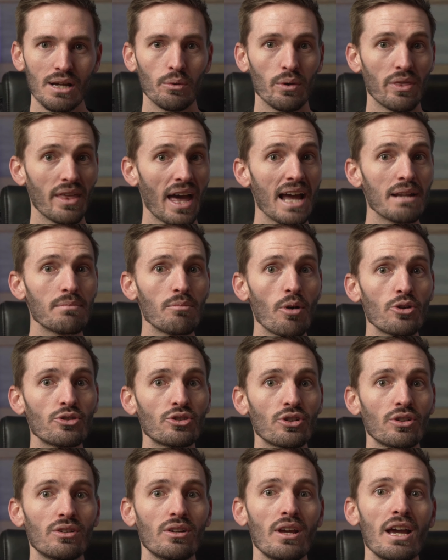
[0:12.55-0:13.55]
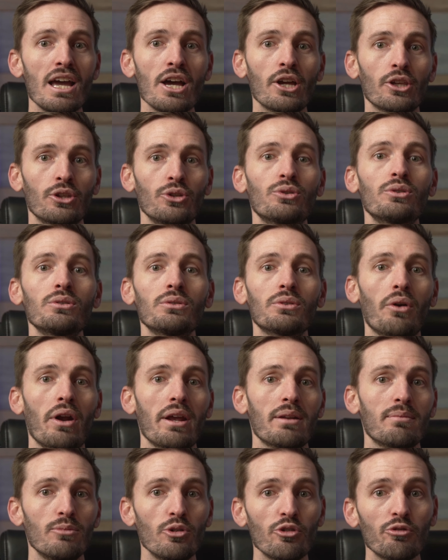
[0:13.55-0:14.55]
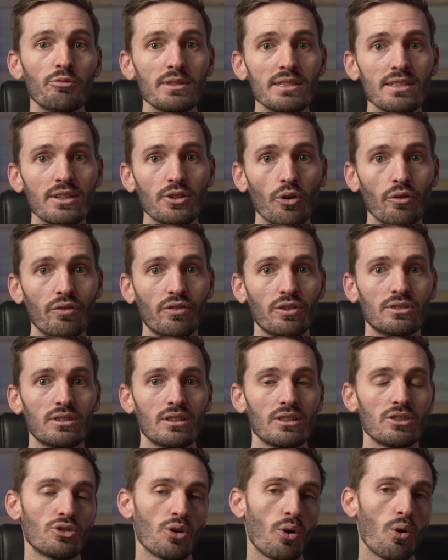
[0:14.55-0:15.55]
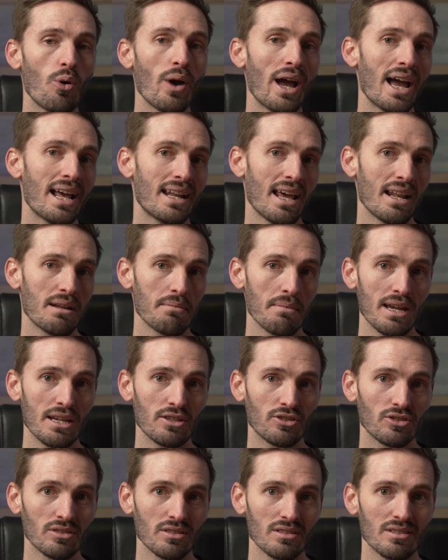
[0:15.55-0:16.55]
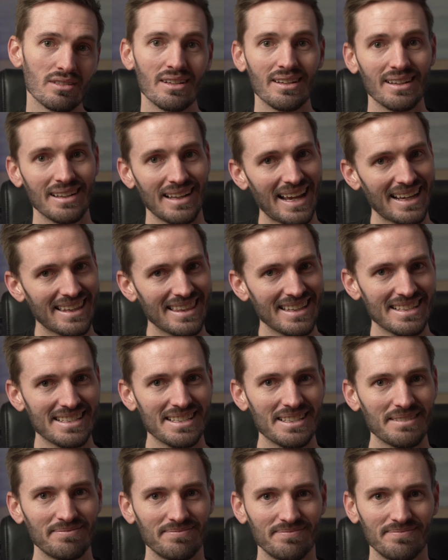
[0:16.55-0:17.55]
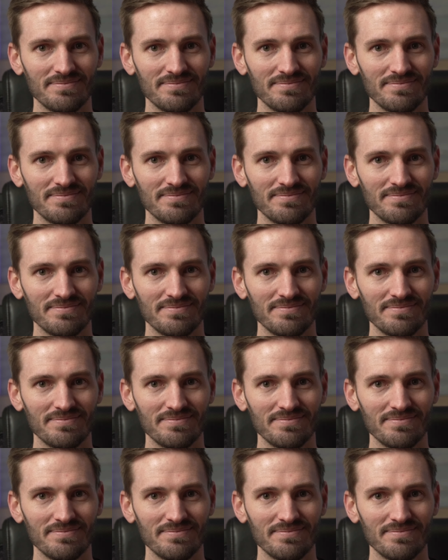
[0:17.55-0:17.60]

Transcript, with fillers: With Add Motion, you can create movements in your footage or add animations like this.